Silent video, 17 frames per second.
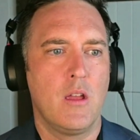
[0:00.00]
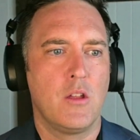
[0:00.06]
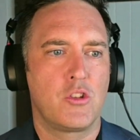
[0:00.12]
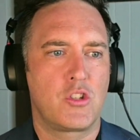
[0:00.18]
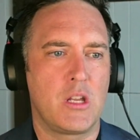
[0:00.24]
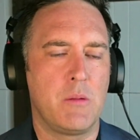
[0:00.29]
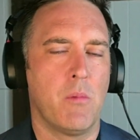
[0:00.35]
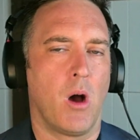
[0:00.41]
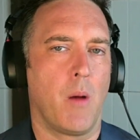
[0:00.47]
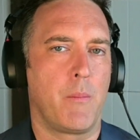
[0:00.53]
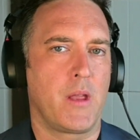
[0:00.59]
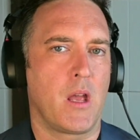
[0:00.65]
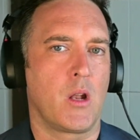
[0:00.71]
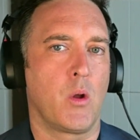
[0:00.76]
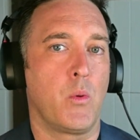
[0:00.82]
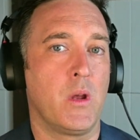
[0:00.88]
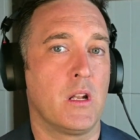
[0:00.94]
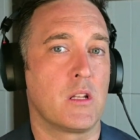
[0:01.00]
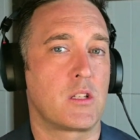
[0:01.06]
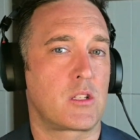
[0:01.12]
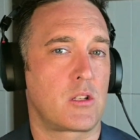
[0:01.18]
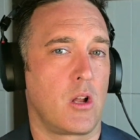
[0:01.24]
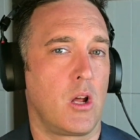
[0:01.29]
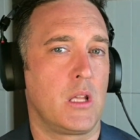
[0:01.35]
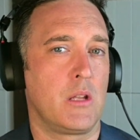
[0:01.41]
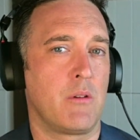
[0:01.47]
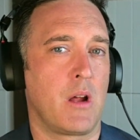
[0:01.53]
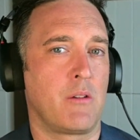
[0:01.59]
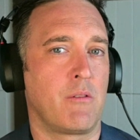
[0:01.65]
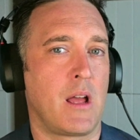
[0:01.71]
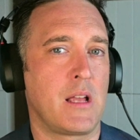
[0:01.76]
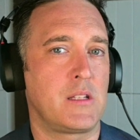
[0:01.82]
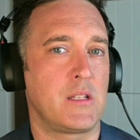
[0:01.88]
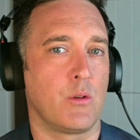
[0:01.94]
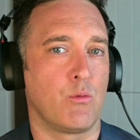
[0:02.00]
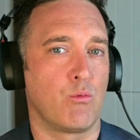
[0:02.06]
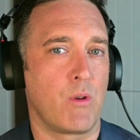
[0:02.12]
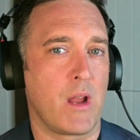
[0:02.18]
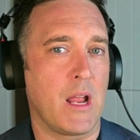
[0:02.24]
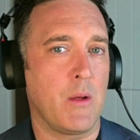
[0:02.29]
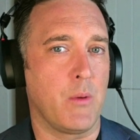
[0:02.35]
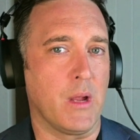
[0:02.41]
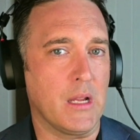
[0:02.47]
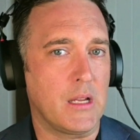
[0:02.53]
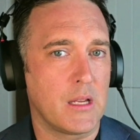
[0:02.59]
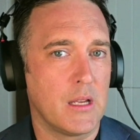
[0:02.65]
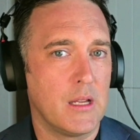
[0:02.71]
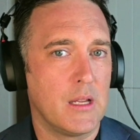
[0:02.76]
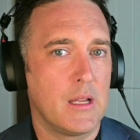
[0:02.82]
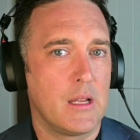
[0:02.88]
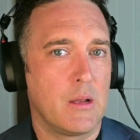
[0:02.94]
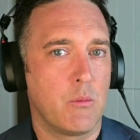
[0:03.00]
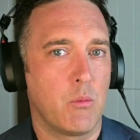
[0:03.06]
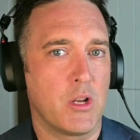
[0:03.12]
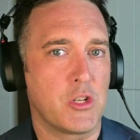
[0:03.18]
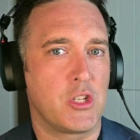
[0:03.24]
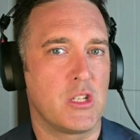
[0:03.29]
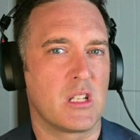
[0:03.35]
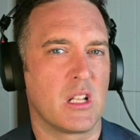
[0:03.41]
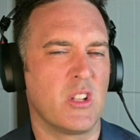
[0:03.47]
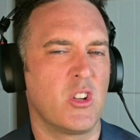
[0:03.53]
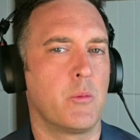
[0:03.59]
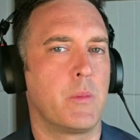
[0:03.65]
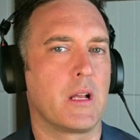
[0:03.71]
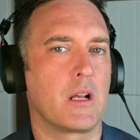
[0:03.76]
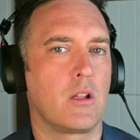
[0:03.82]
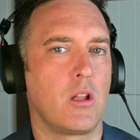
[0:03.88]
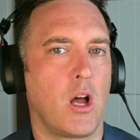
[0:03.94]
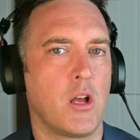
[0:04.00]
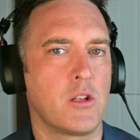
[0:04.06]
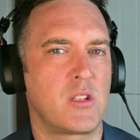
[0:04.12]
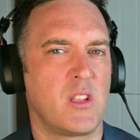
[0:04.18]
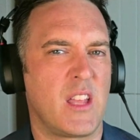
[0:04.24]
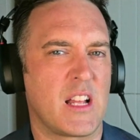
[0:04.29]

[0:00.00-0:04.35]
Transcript: She might be able to win a slowly run race at Randwick where she's a little bit closer.